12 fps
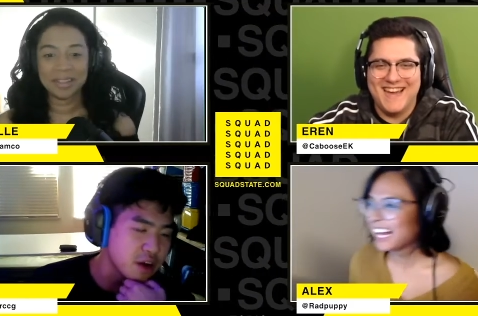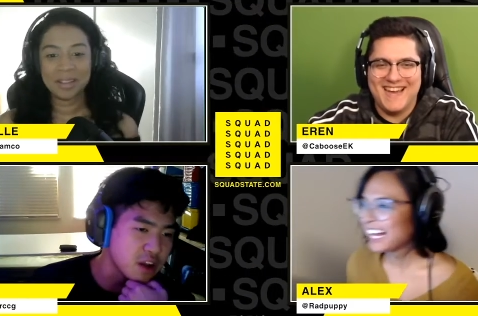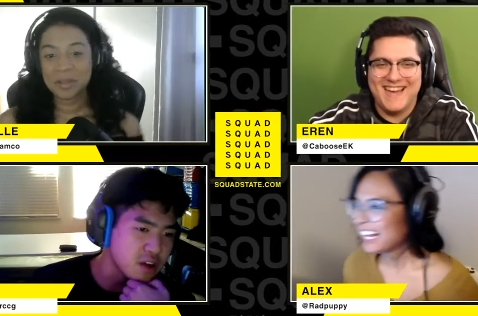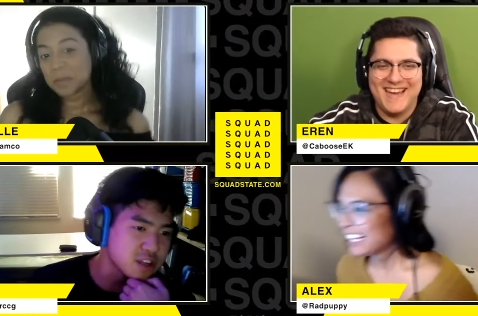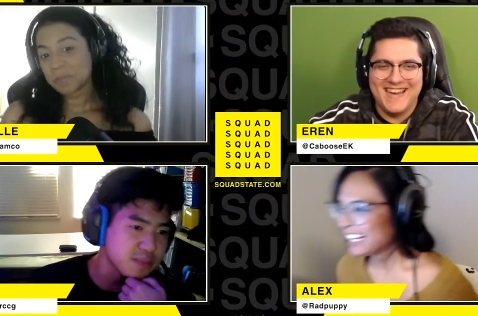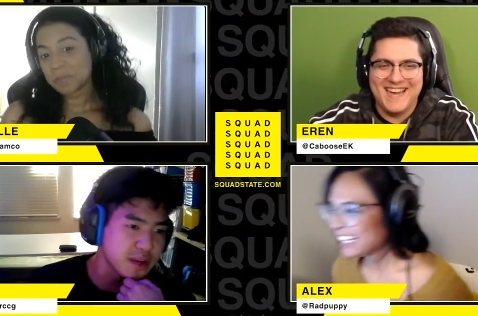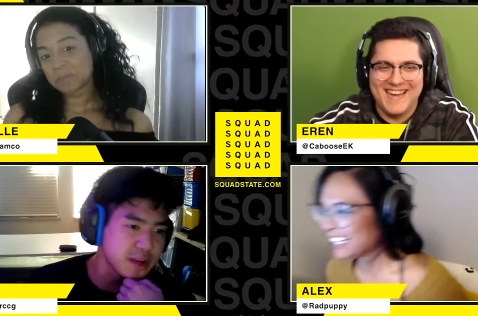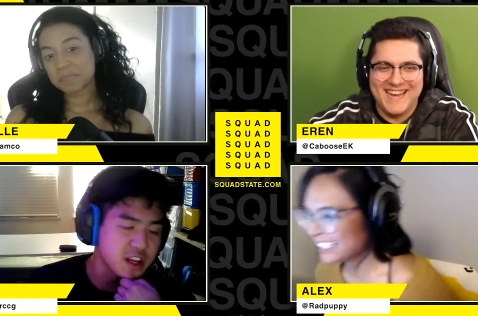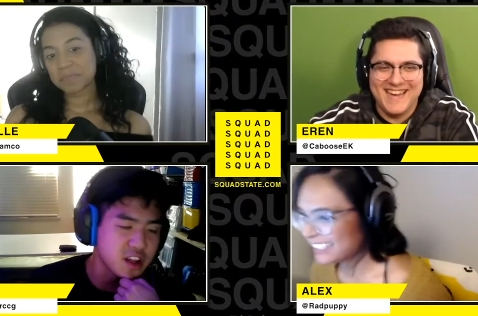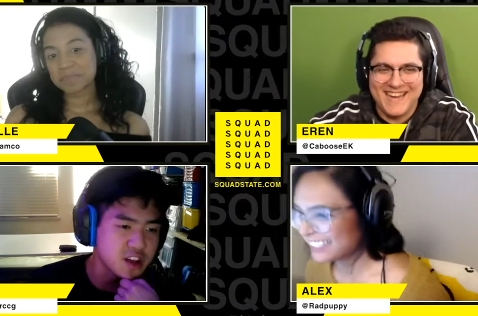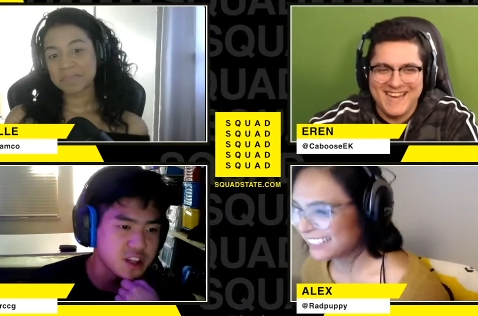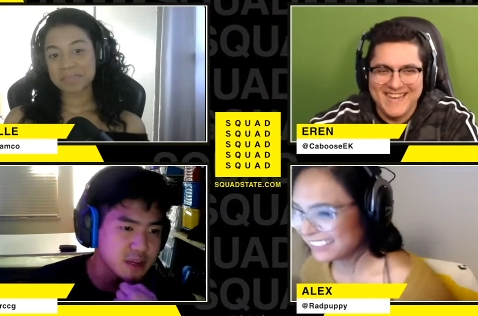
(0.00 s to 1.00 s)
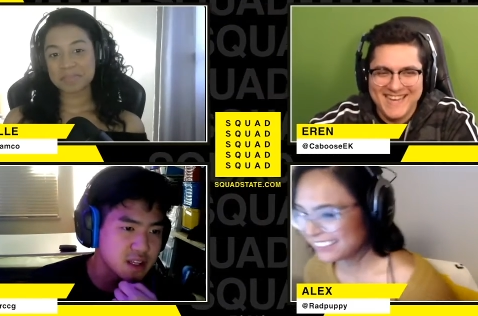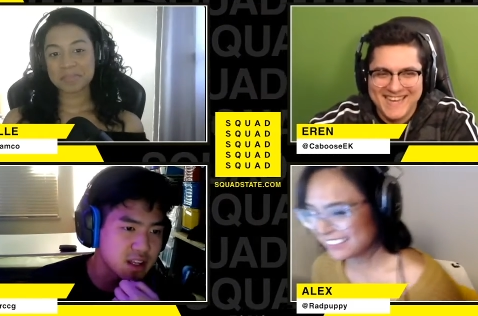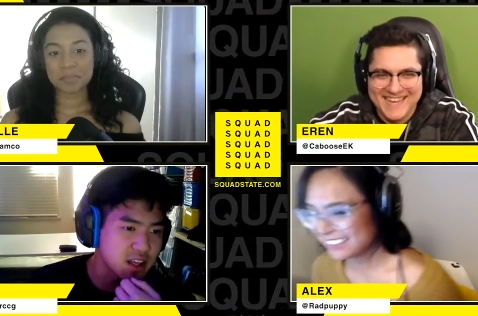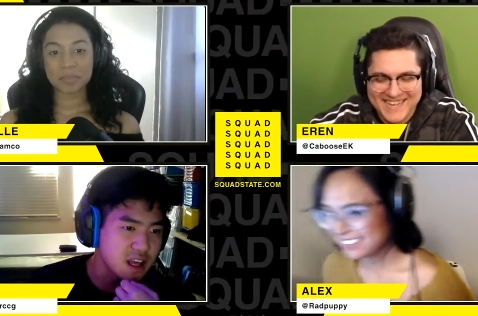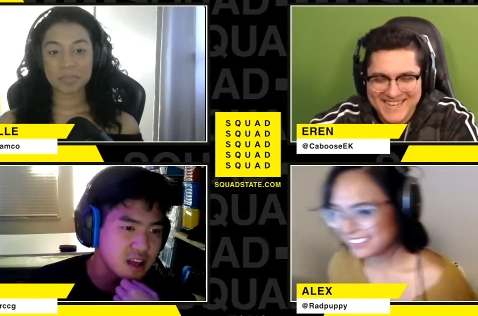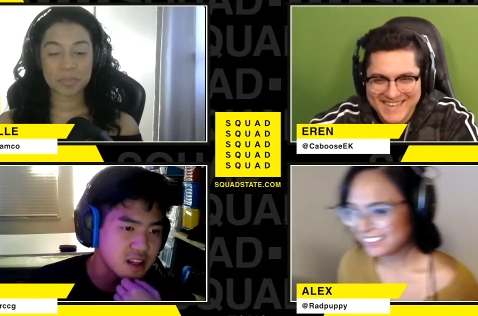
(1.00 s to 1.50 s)
Speaker 1: you explain
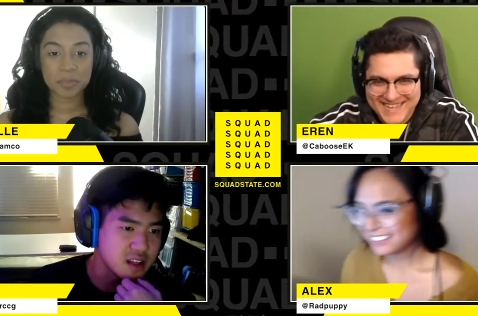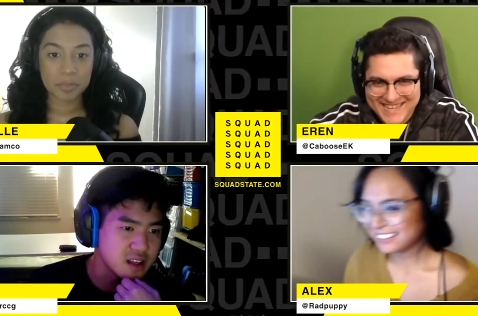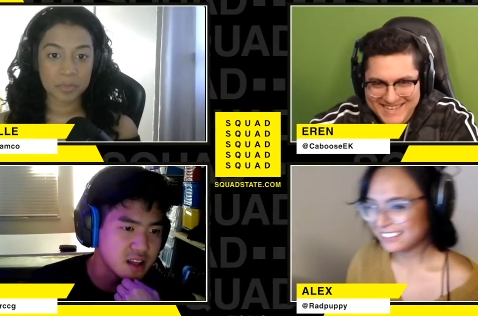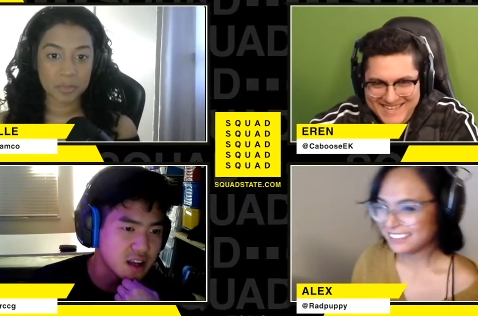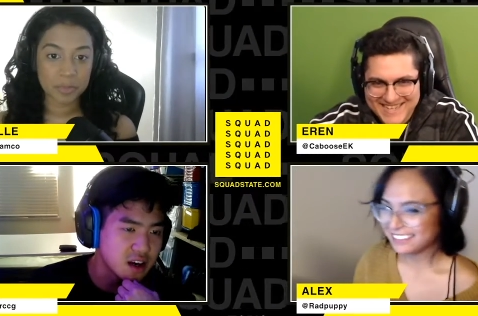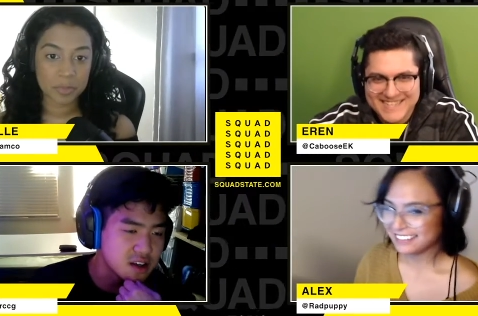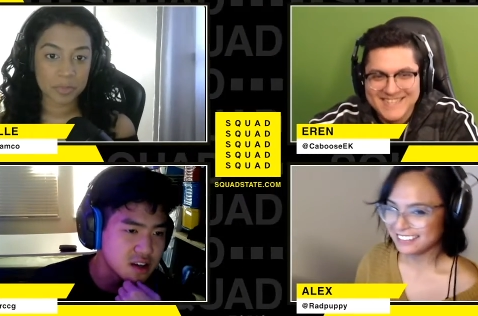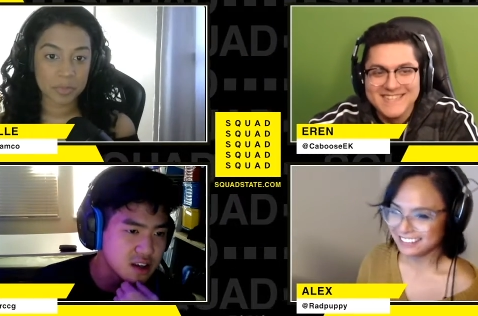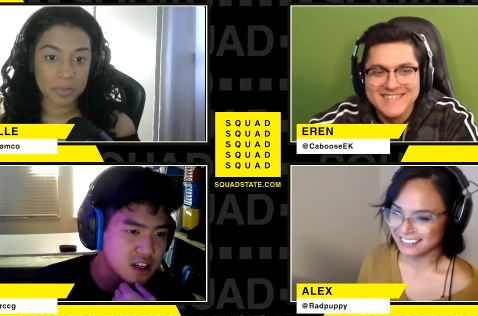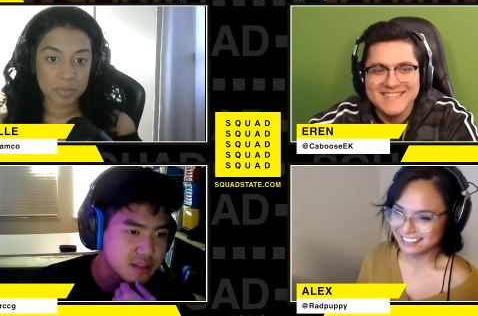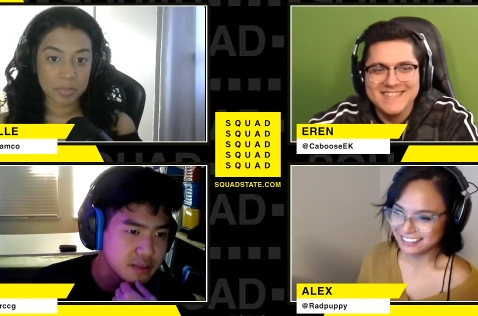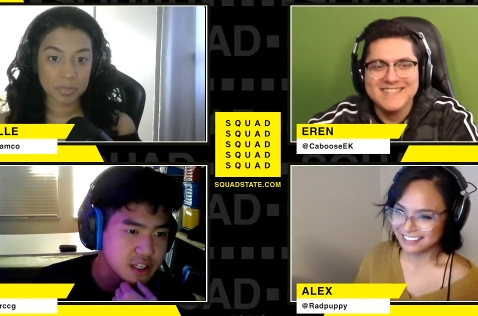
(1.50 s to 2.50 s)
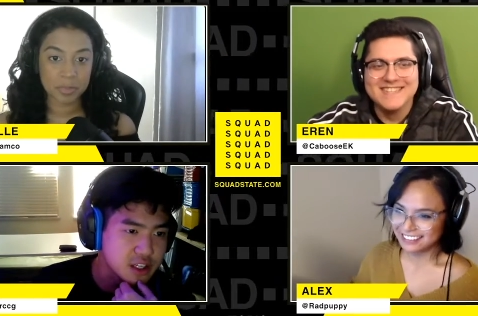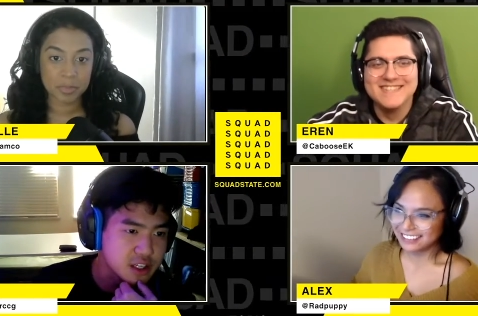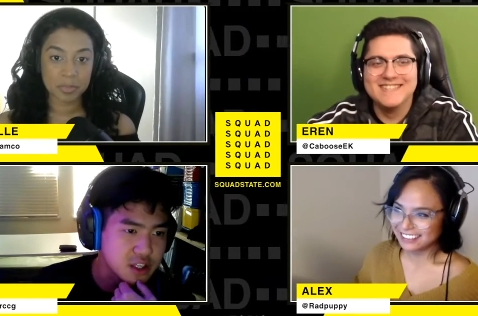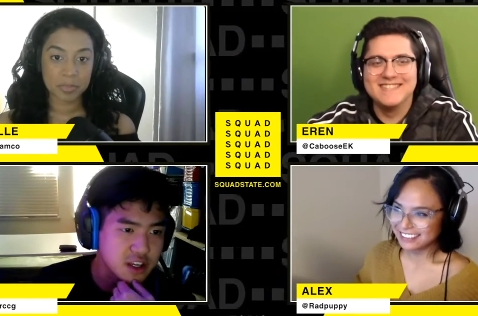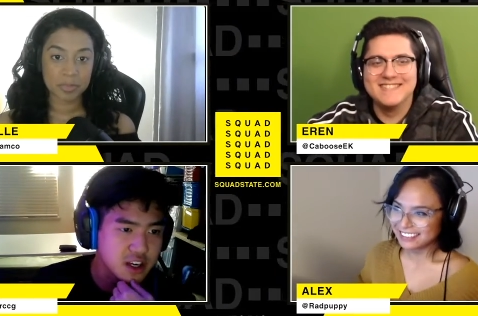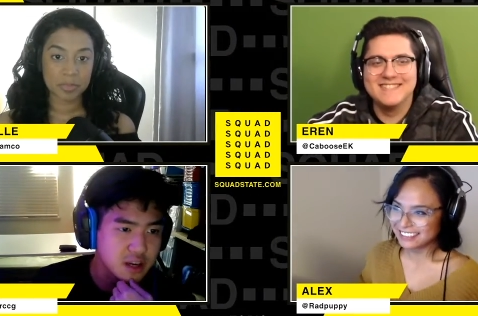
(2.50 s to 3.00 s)
the character customization you're
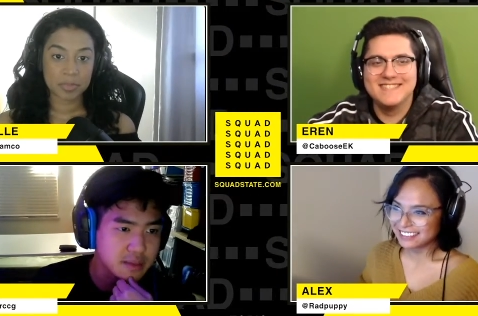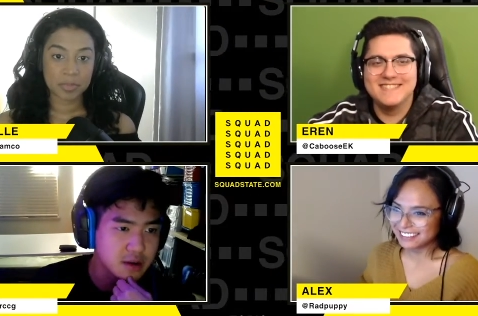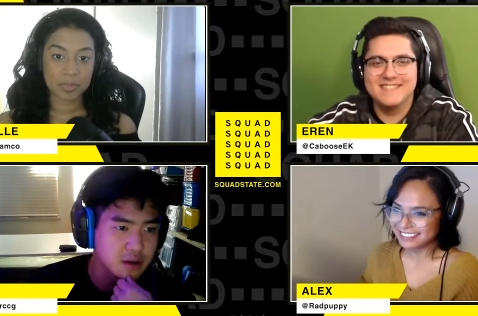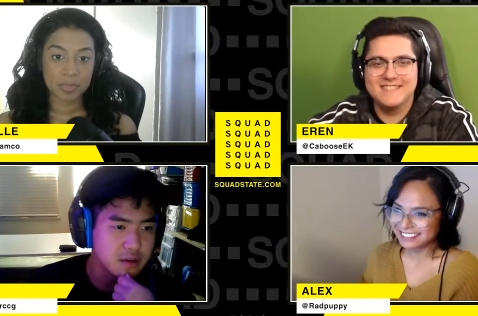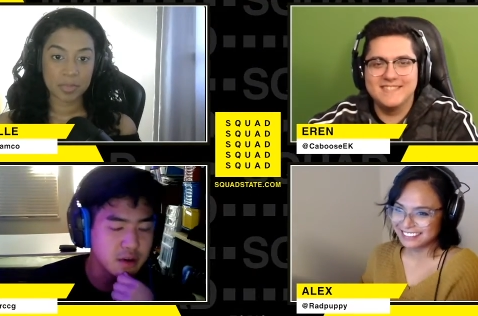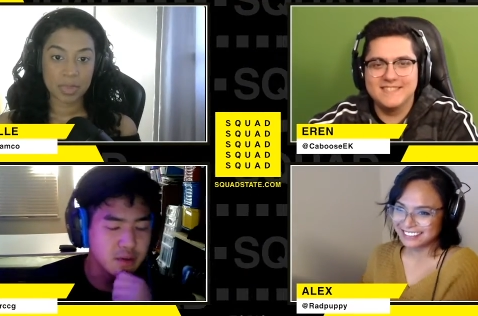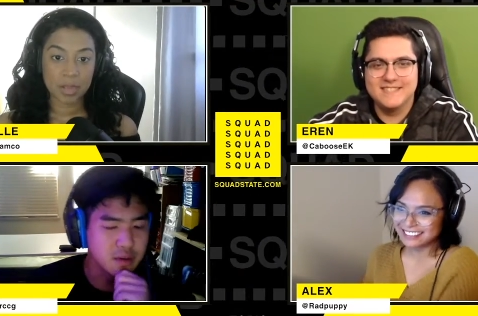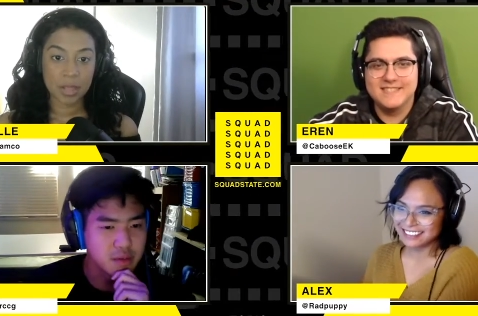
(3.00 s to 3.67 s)
talking about? Wait,